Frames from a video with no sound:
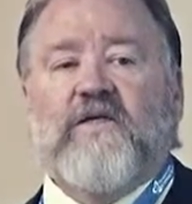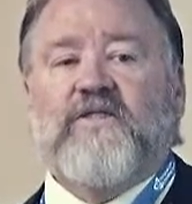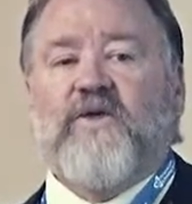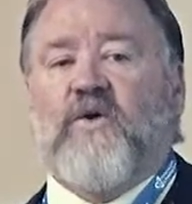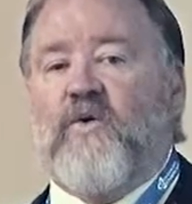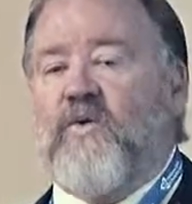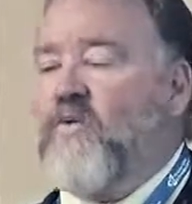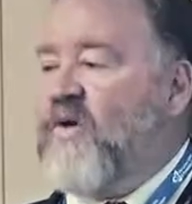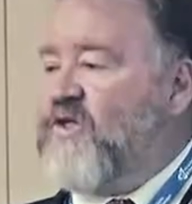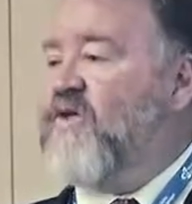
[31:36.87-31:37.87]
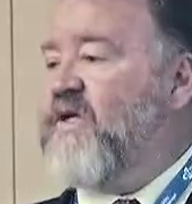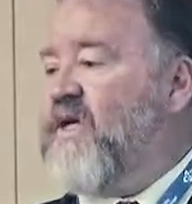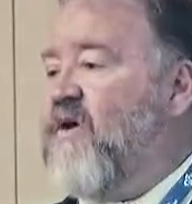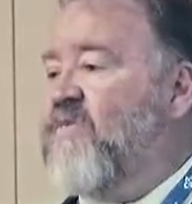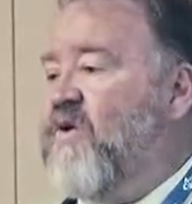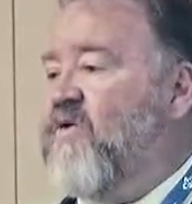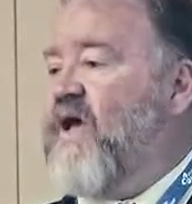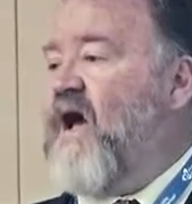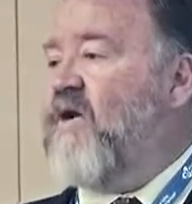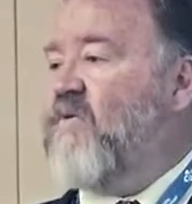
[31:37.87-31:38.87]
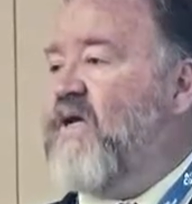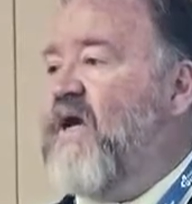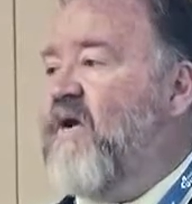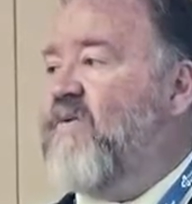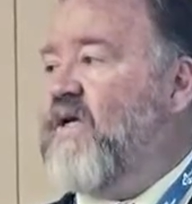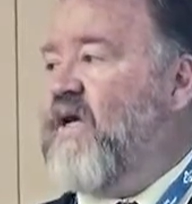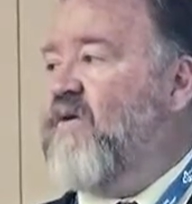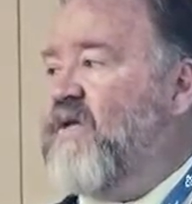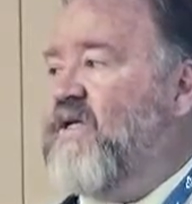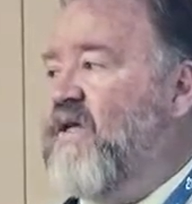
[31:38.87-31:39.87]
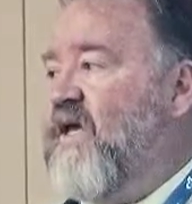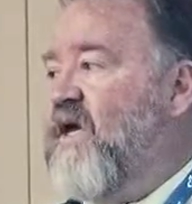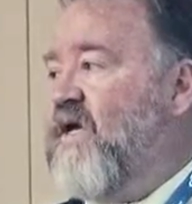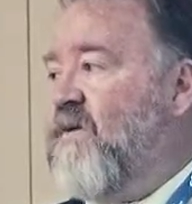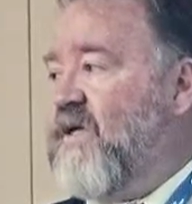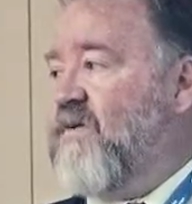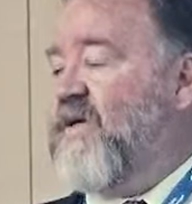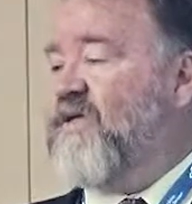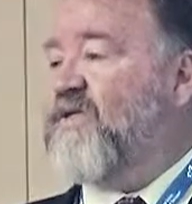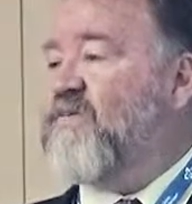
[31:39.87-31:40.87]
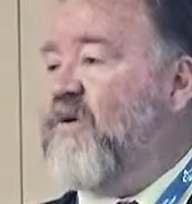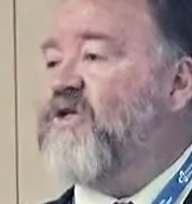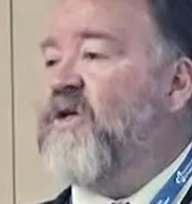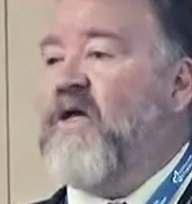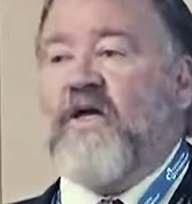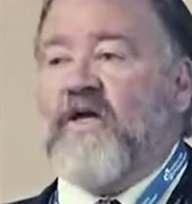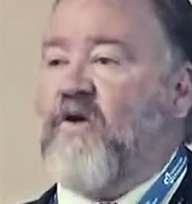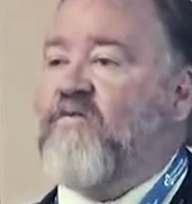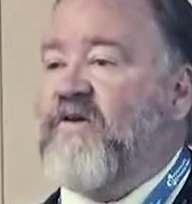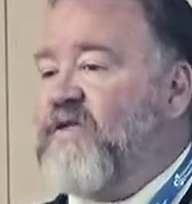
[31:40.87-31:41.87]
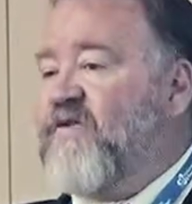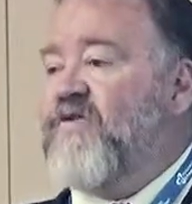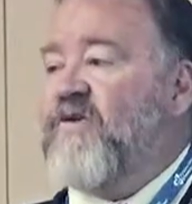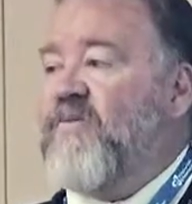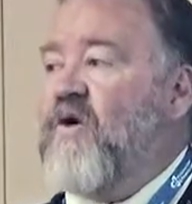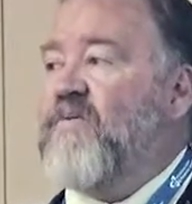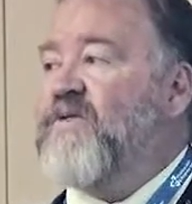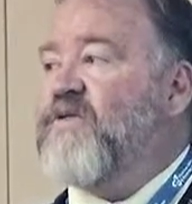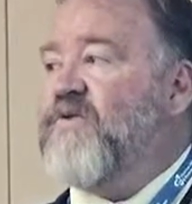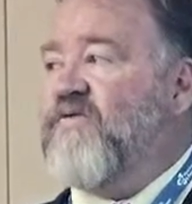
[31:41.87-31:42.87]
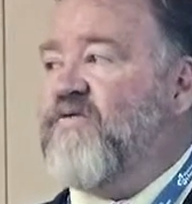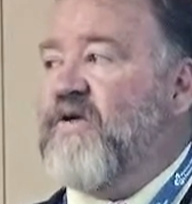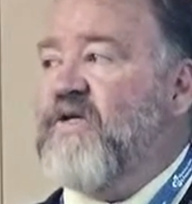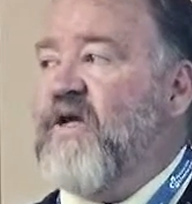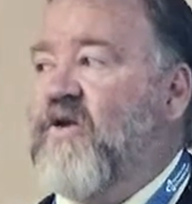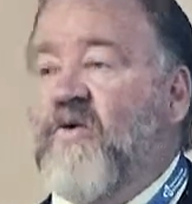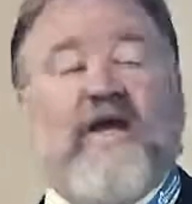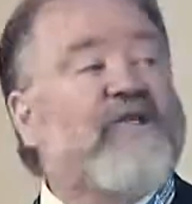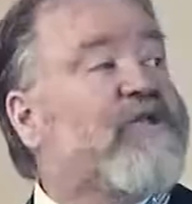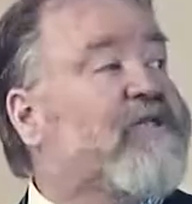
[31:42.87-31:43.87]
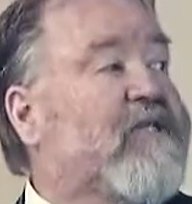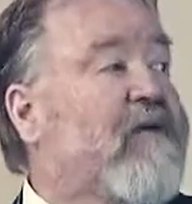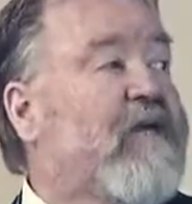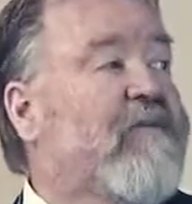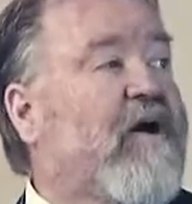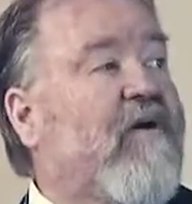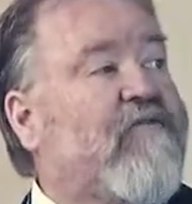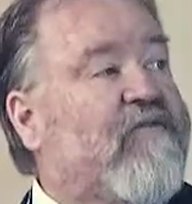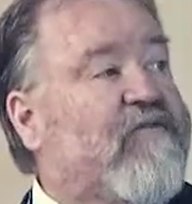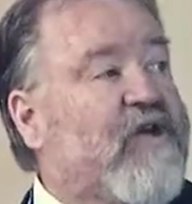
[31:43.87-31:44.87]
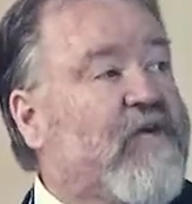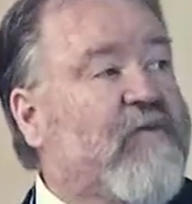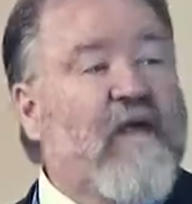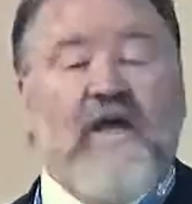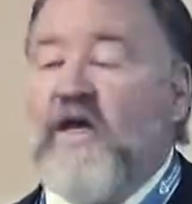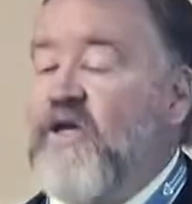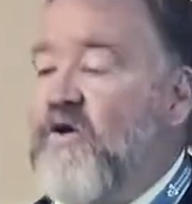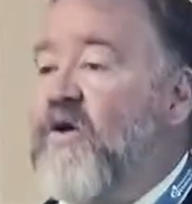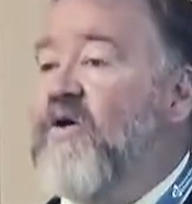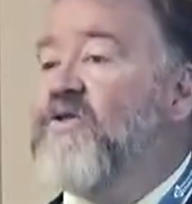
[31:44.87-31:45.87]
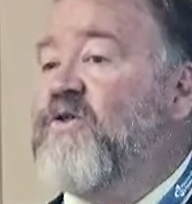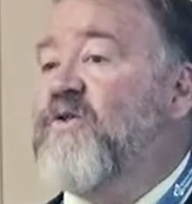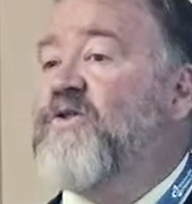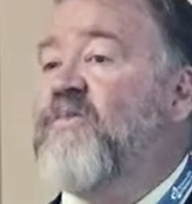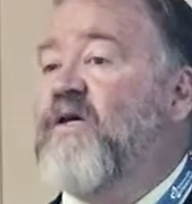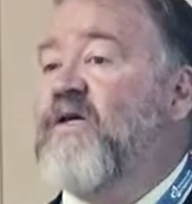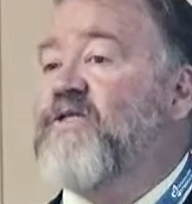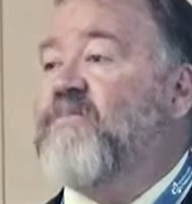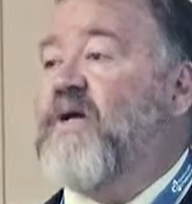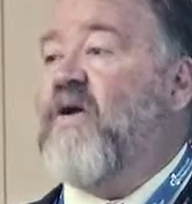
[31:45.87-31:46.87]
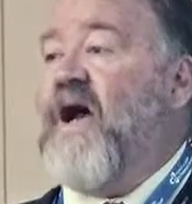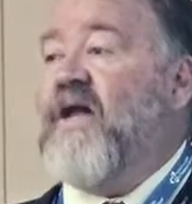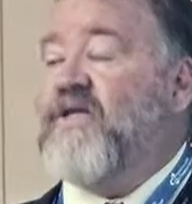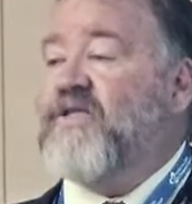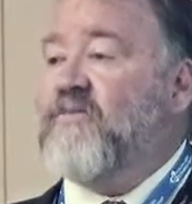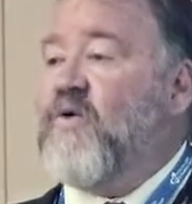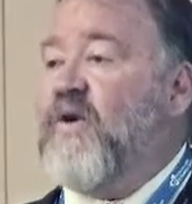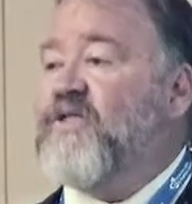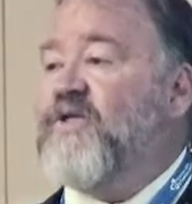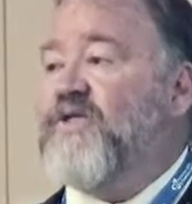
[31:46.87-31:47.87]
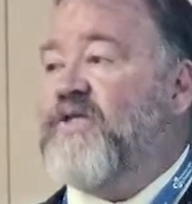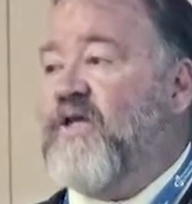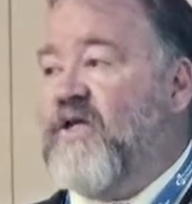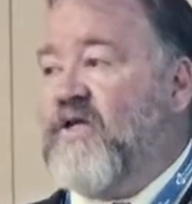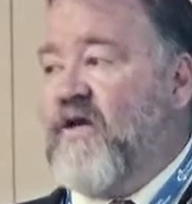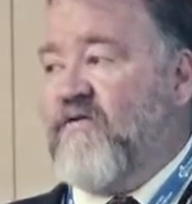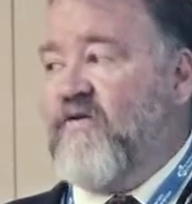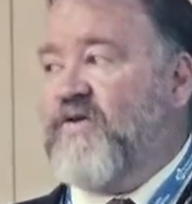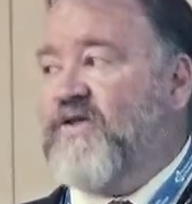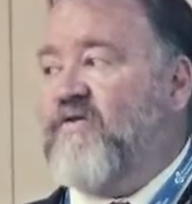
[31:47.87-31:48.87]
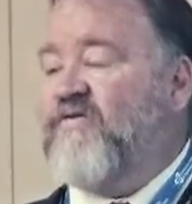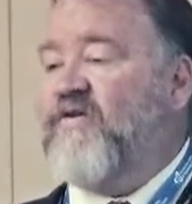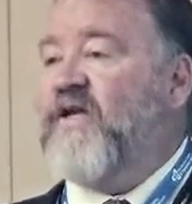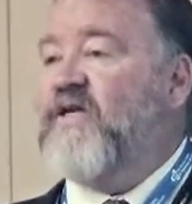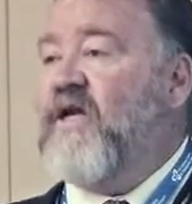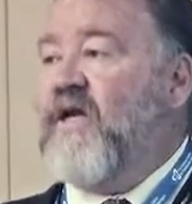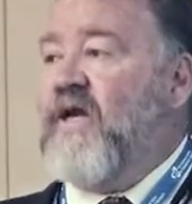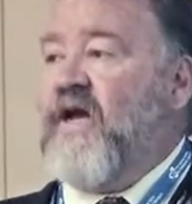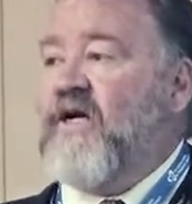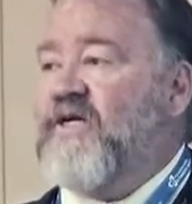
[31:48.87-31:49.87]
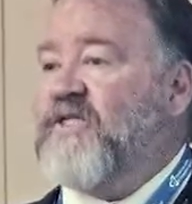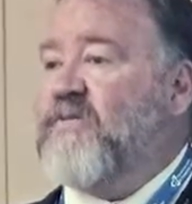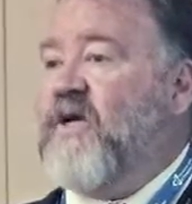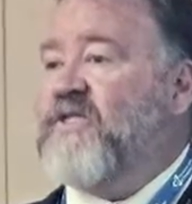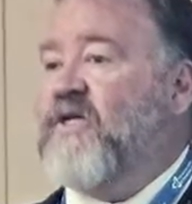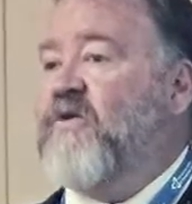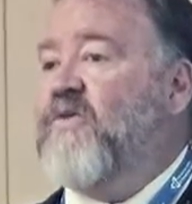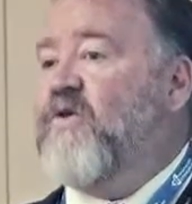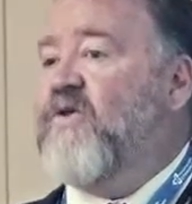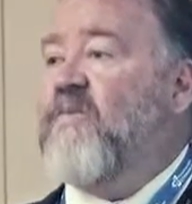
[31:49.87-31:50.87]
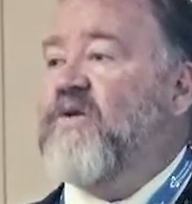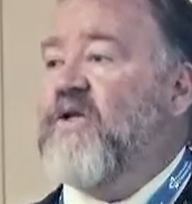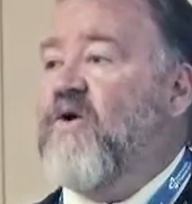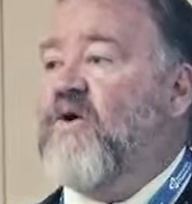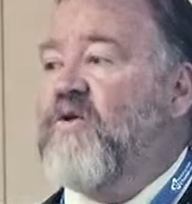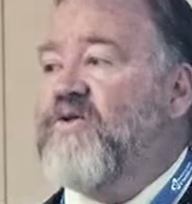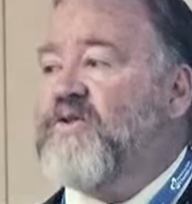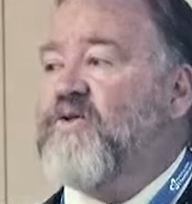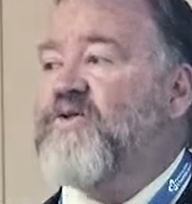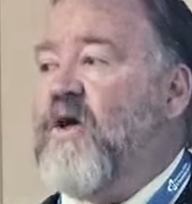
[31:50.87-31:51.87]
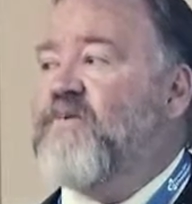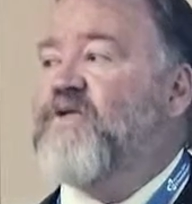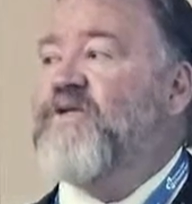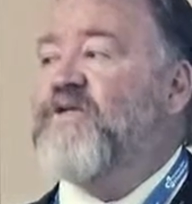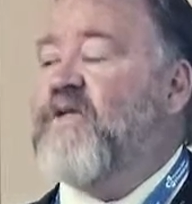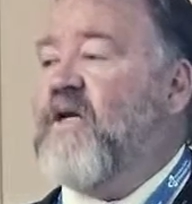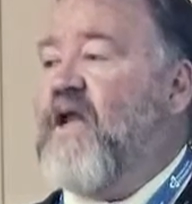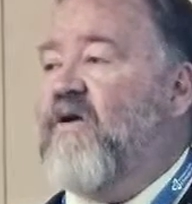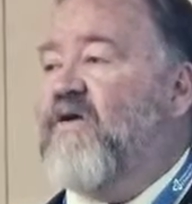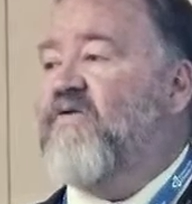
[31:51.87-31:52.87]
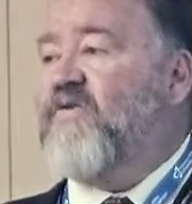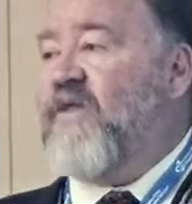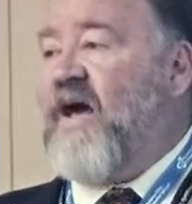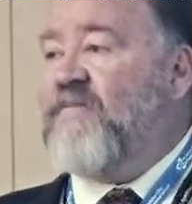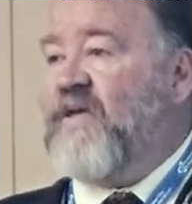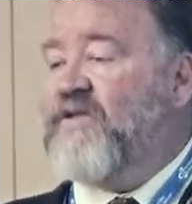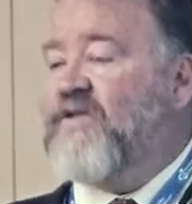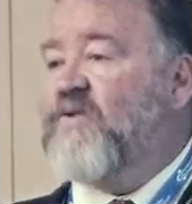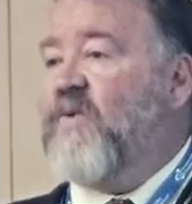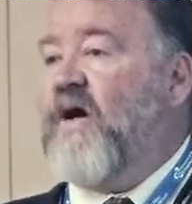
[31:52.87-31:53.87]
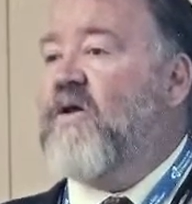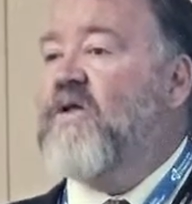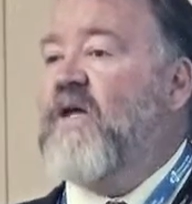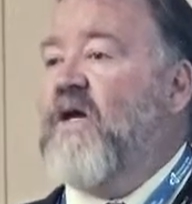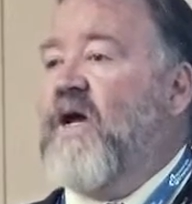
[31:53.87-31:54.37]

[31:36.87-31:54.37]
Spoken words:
So once you get down below that, we can't really guarantee the anonymity pieces. But you know, if we got different departments or different locations, that may be helpful for you. You can also do some things about adding some questions in if you see fit and customizing it with your company logos. There's options that allow you for that piece as well.